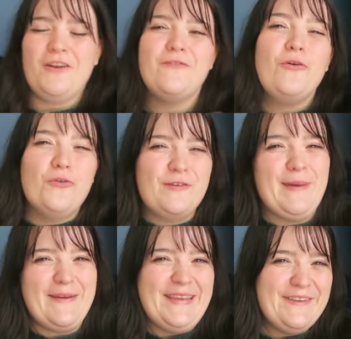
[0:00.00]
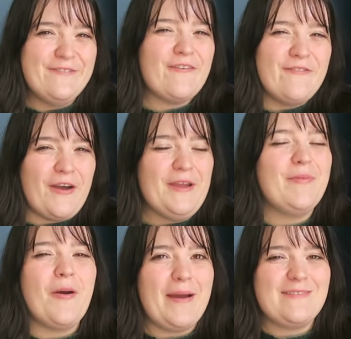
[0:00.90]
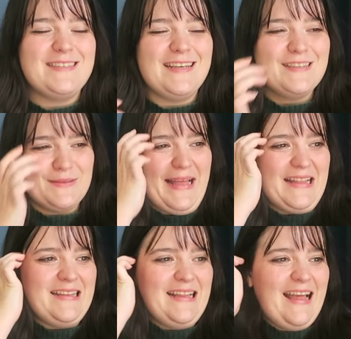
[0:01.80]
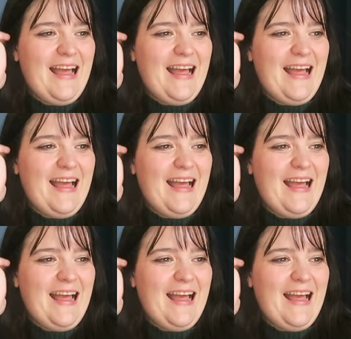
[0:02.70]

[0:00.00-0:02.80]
a kind of All About Eve vibe about it as well.